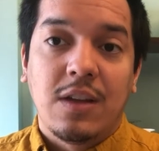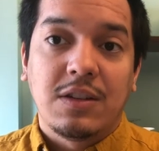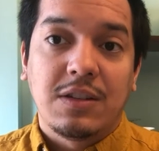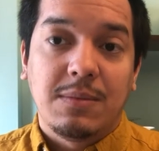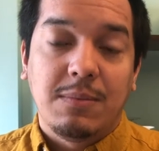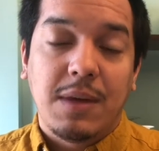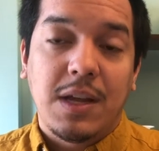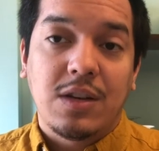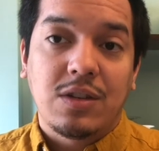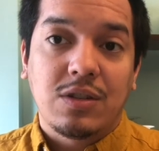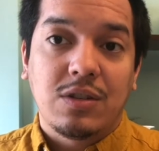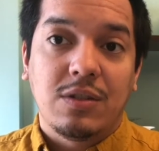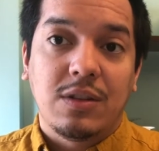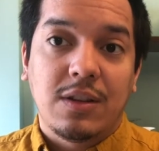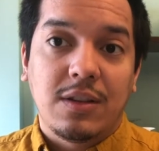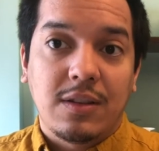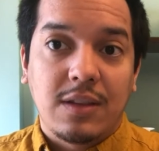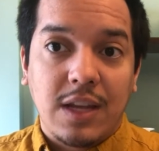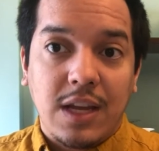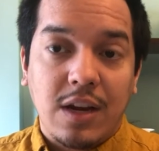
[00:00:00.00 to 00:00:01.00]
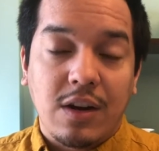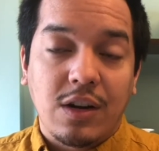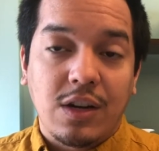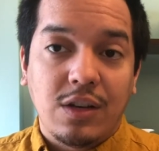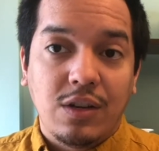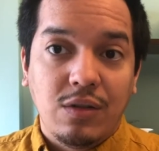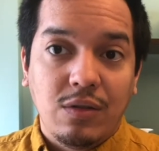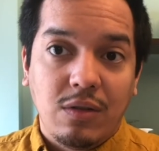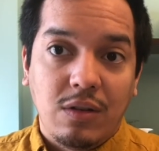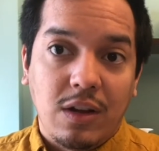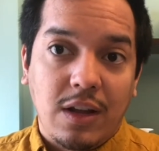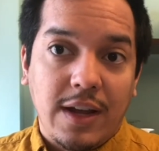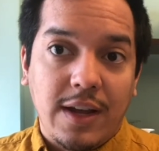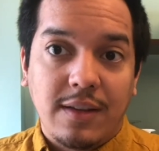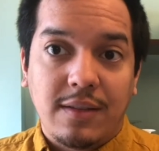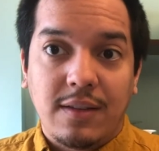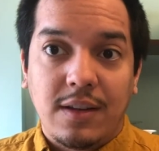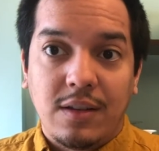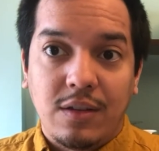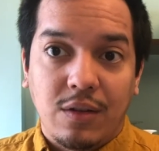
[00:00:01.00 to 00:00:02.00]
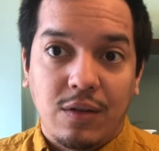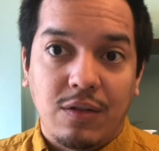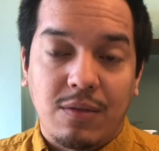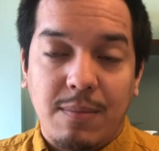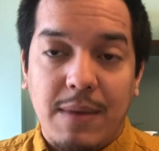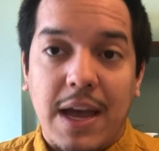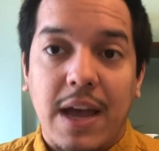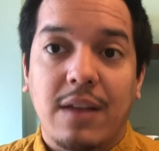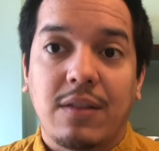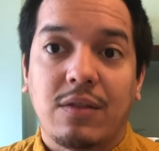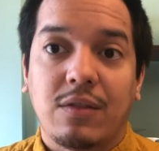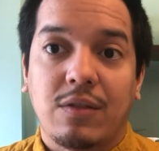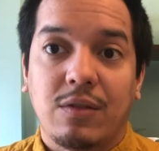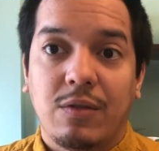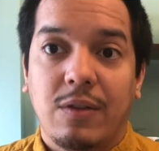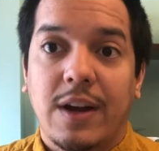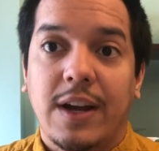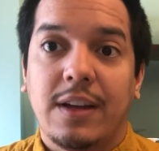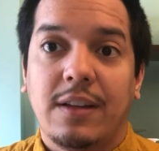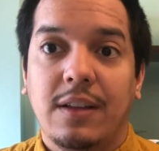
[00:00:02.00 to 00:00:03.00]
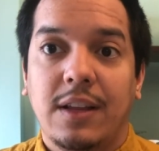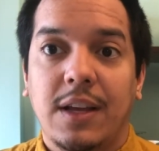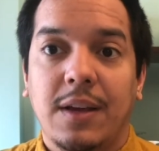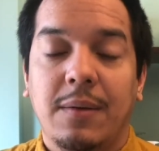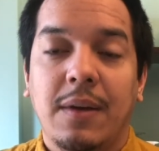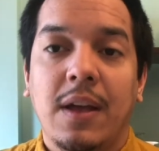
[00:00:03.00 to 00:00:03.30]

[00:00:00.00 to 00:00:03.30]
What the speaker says: to make sure that they are utilizing those masks correctly.